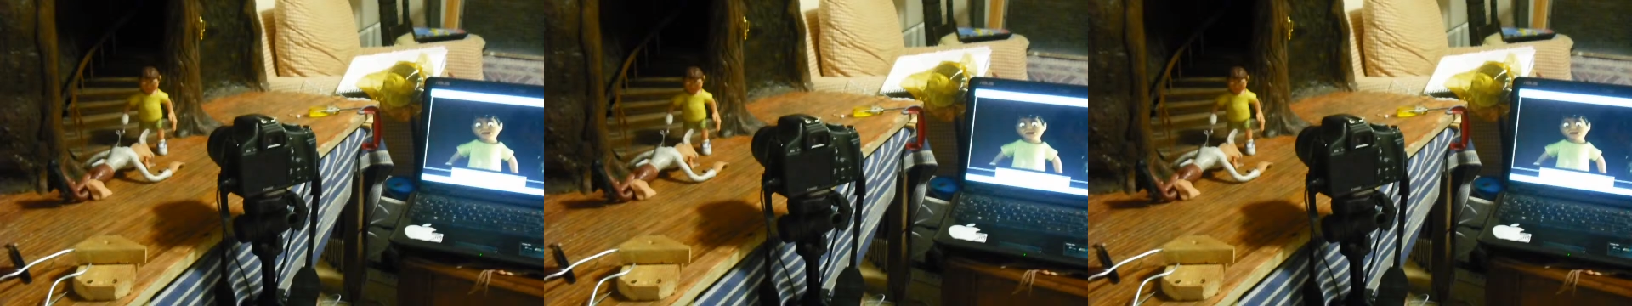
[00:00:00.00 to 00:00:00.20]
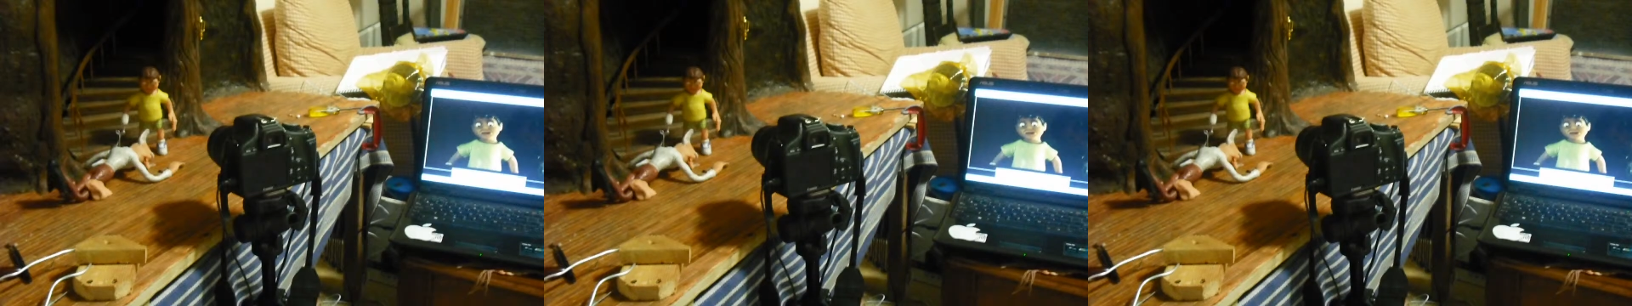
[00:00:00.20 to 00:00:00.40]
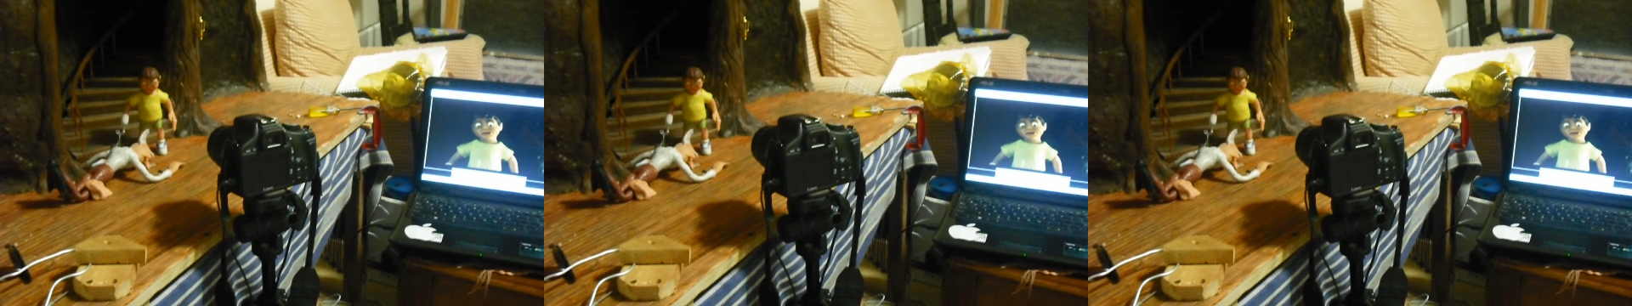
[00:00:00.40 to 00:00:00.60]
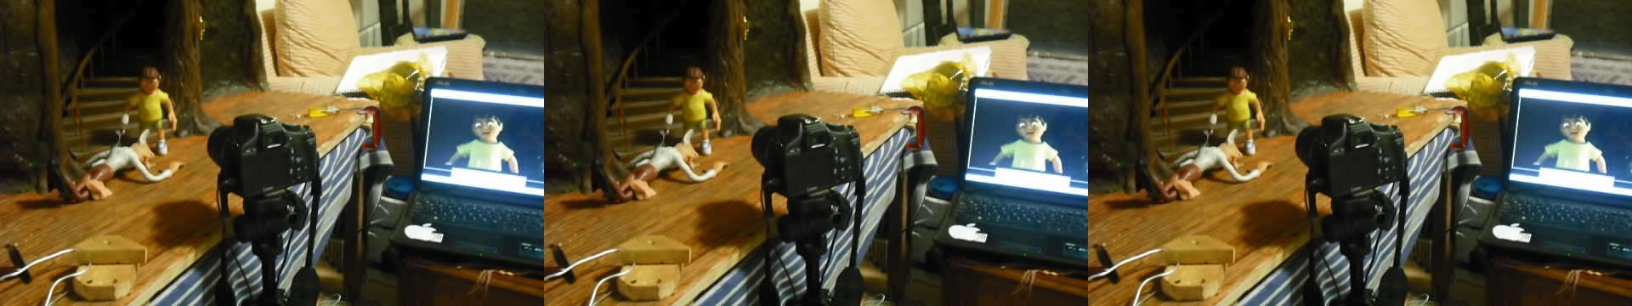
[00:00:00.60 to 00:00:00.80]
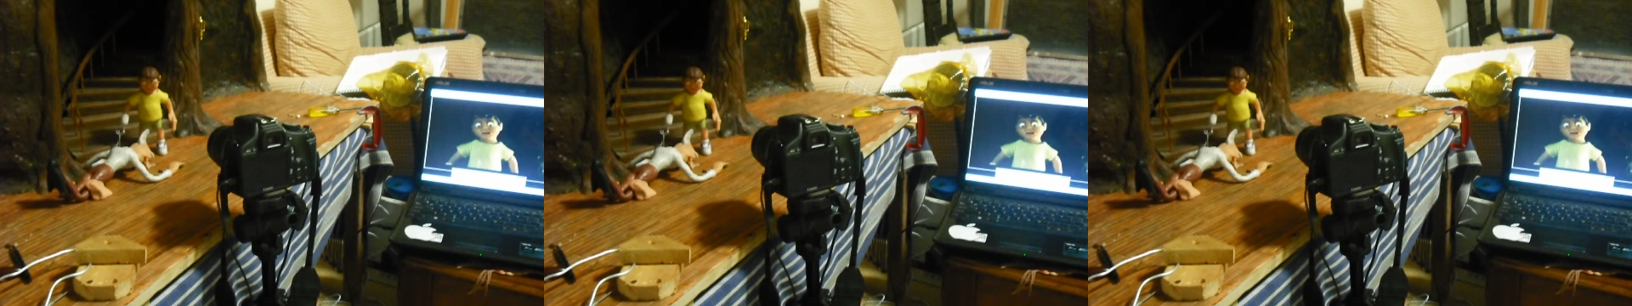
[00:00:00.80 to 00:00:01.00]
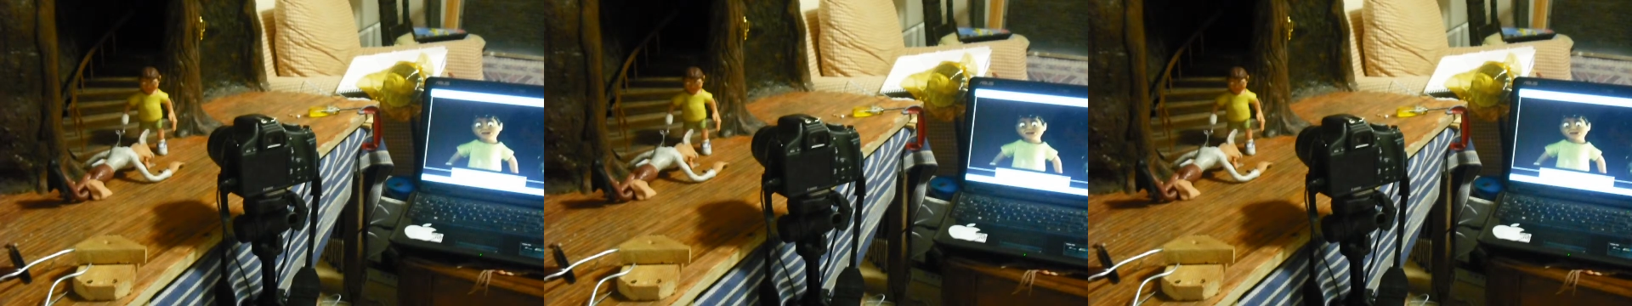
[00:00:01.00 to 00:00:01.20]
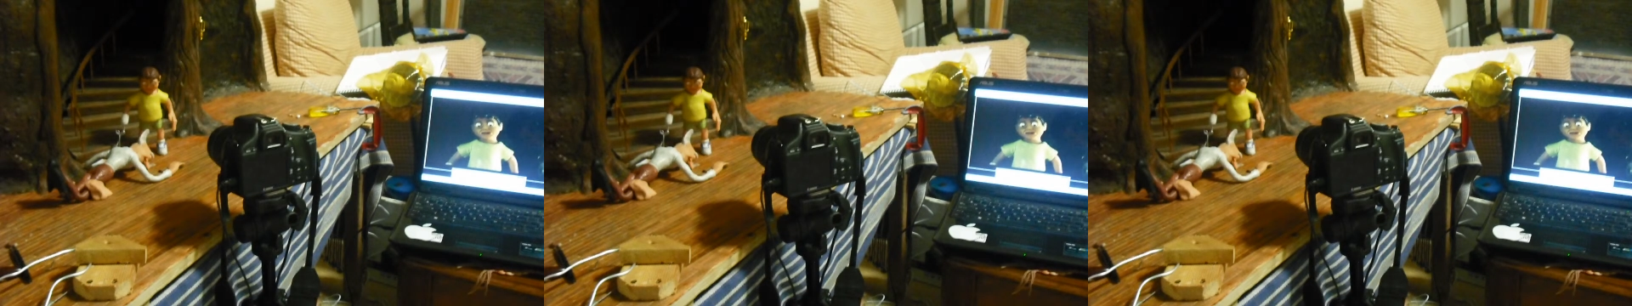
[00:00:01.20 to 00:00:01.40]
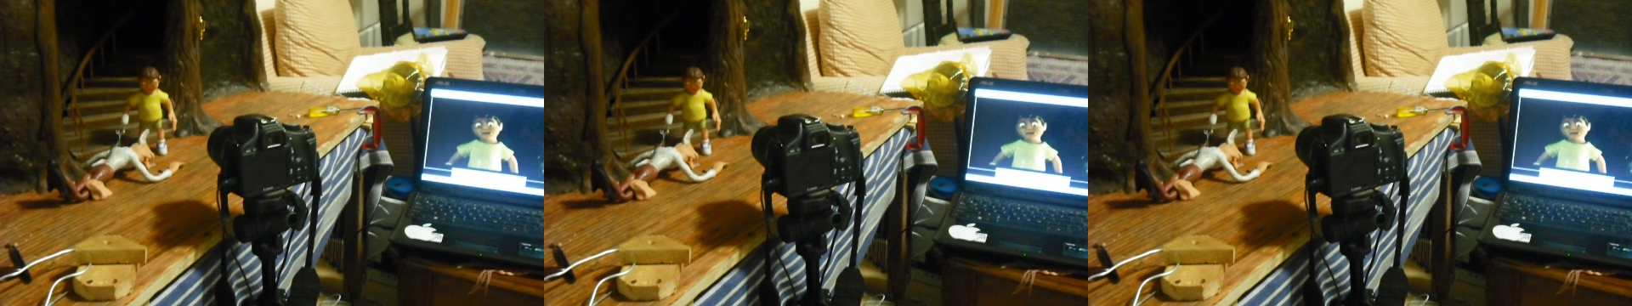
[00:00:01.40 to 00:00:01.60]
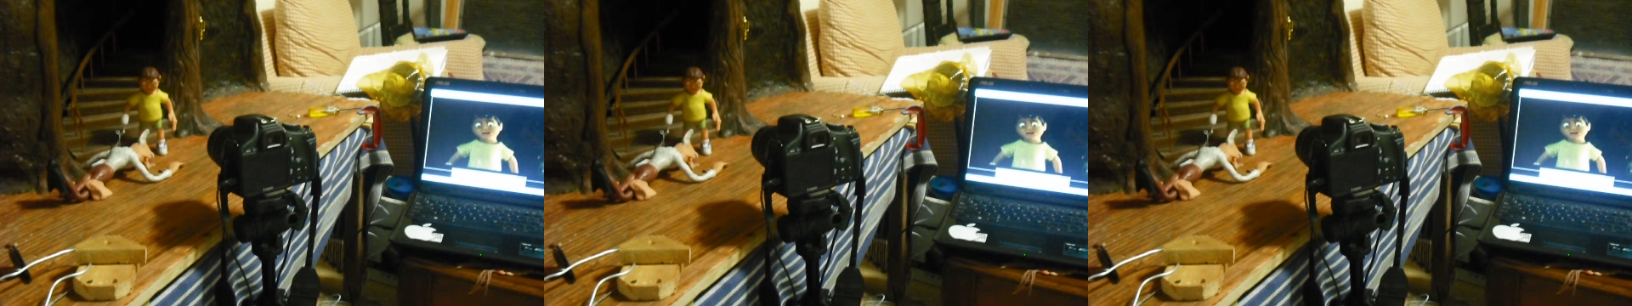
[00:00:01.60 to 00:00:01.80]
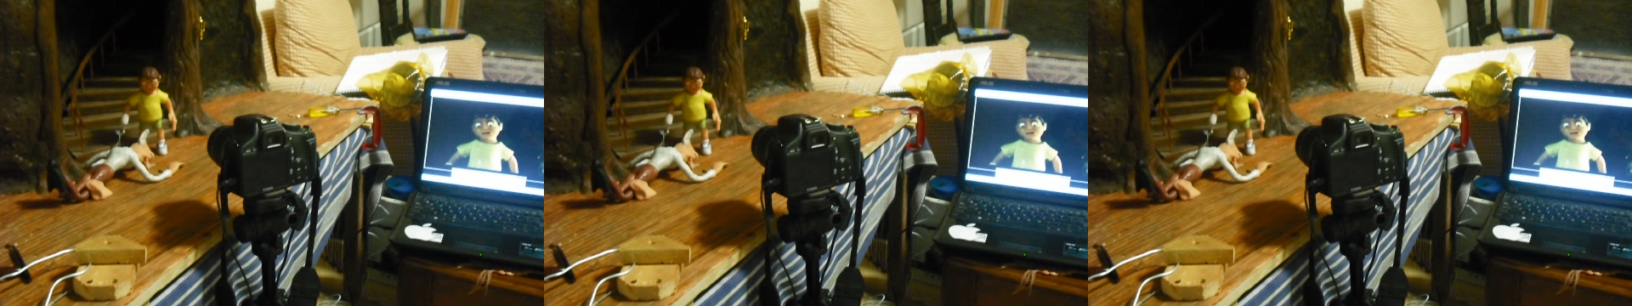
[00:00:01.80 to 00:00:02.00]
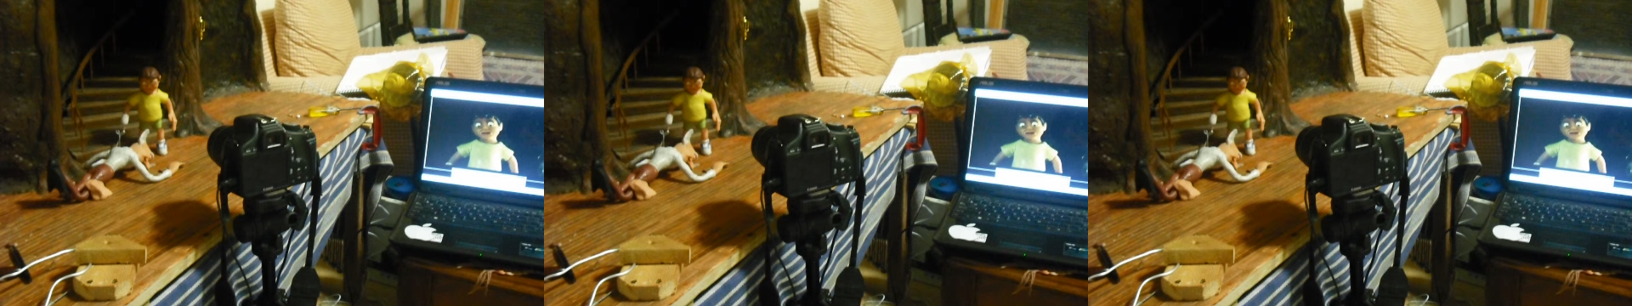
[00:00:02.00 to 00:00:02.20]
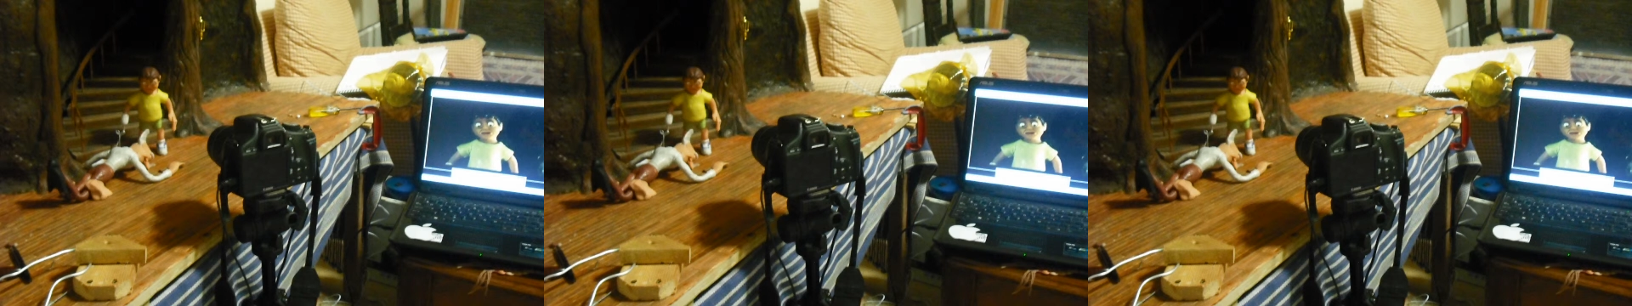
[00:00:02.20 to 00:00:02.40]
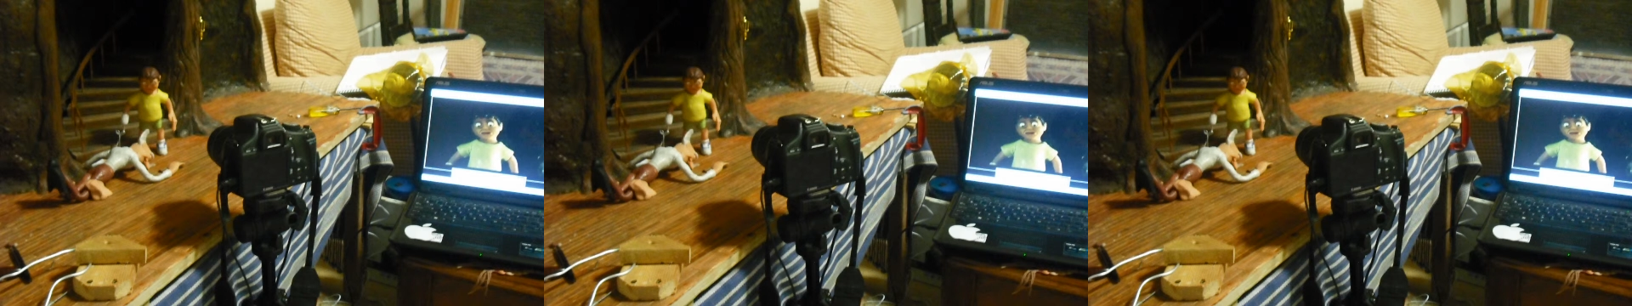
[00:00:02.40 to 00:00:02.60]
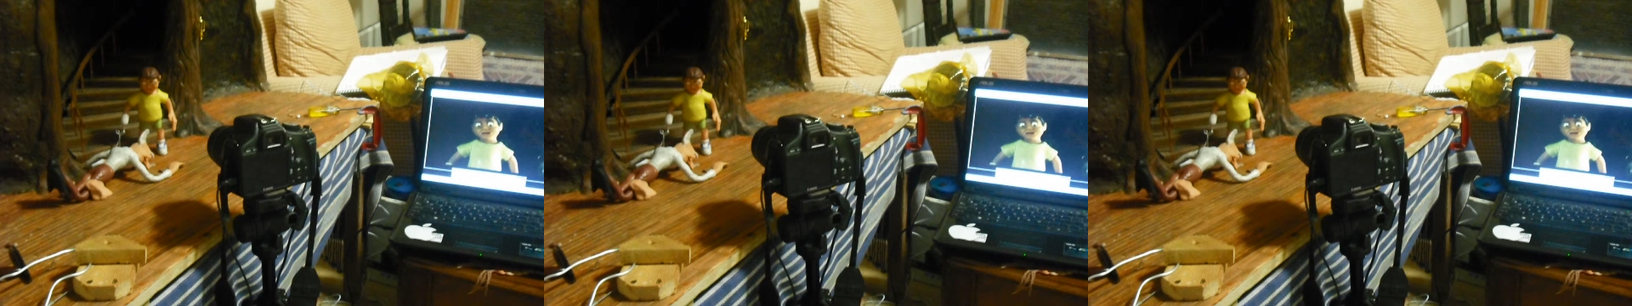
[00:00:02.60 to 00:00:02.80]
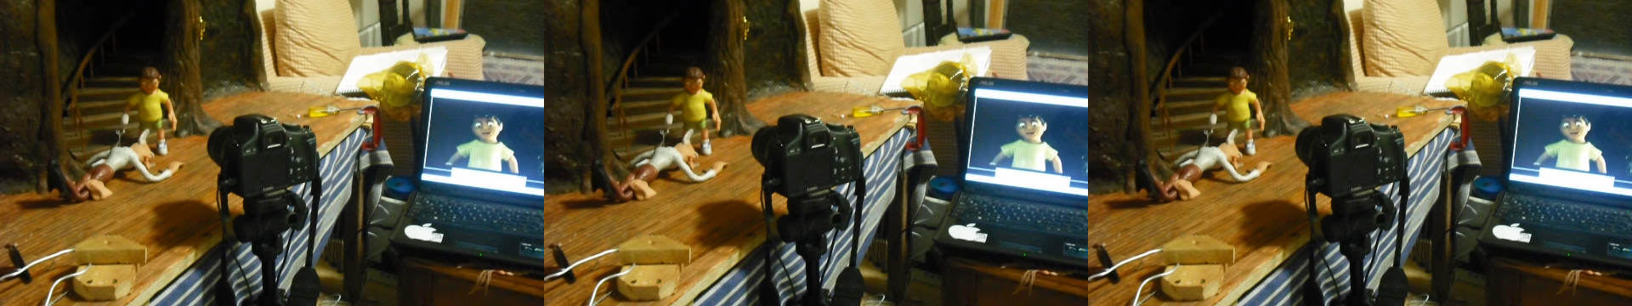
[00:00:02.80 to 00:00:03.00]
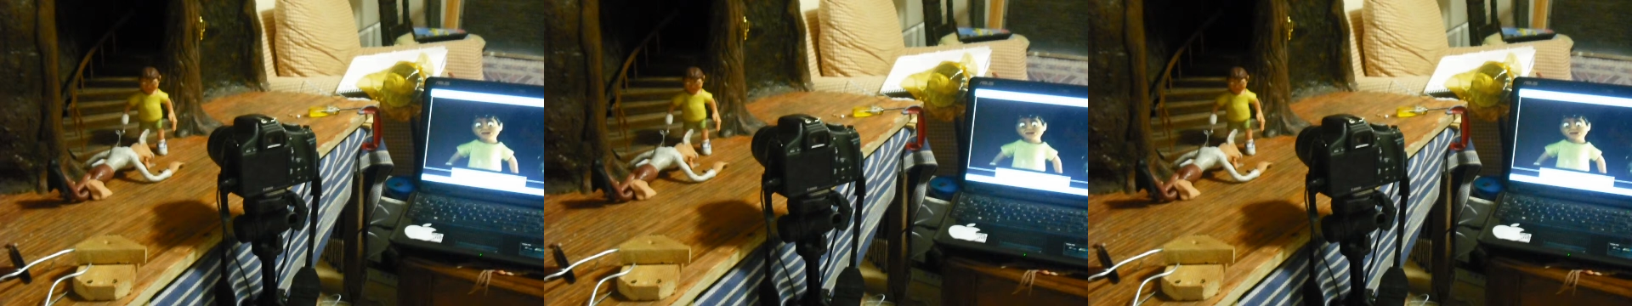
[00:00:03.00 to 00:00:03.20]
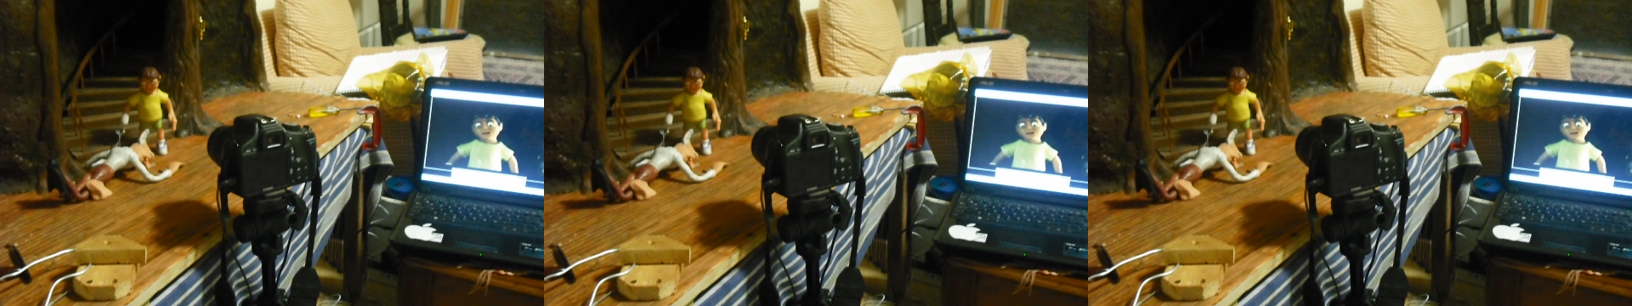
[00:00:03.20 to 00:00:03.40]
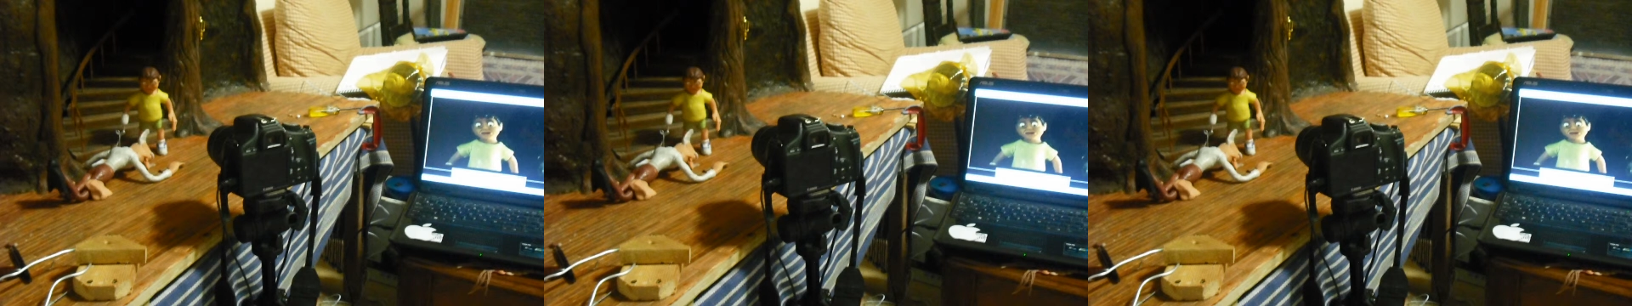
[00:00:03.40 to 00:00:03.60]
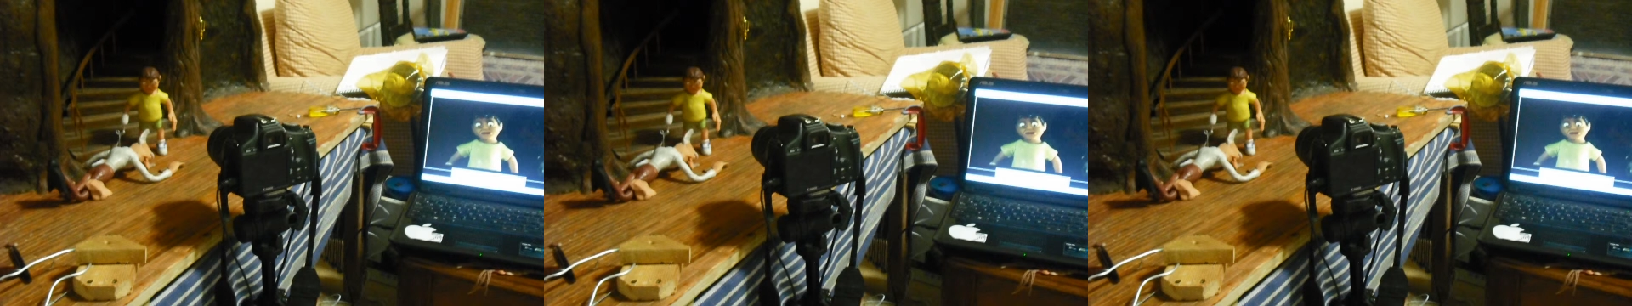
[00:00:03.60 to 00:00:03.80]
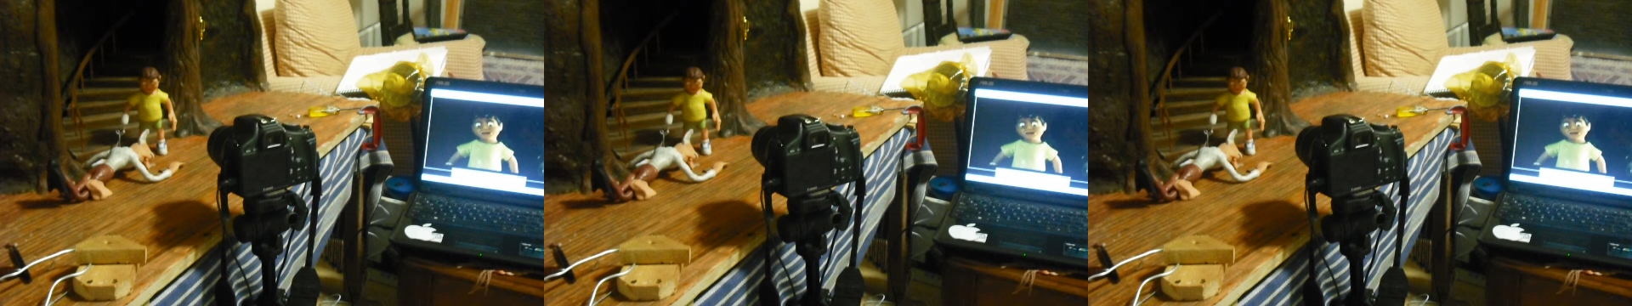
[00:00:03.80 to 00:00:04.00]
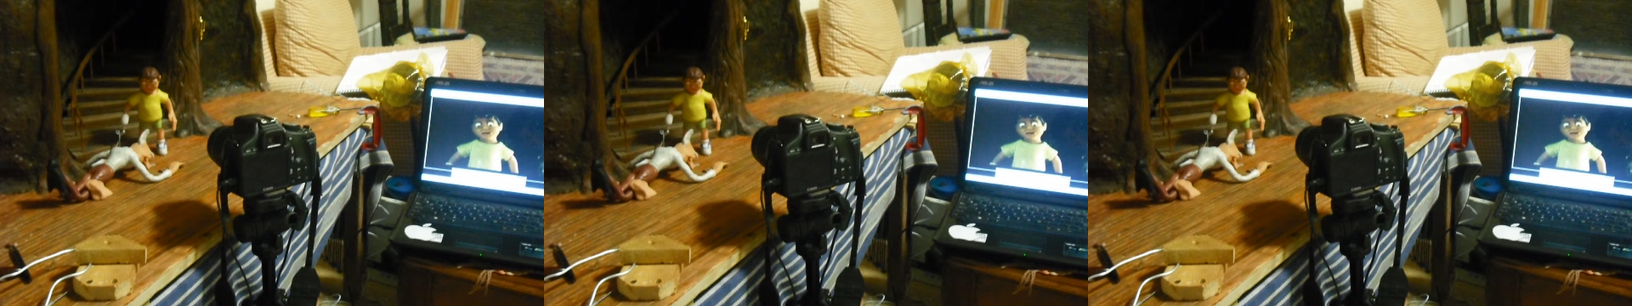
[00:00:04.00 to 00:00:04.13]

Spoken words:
Nobody's mouth can be seen.